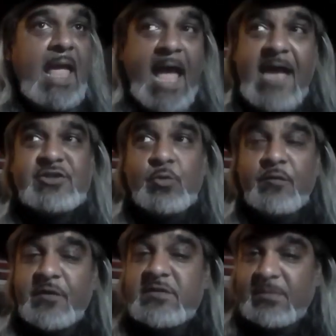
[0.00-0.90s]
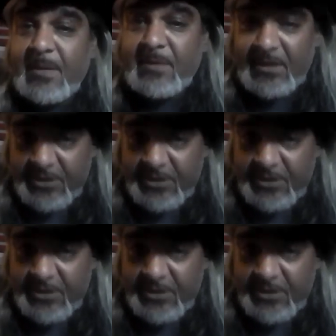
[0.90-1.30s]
Actual First Amendment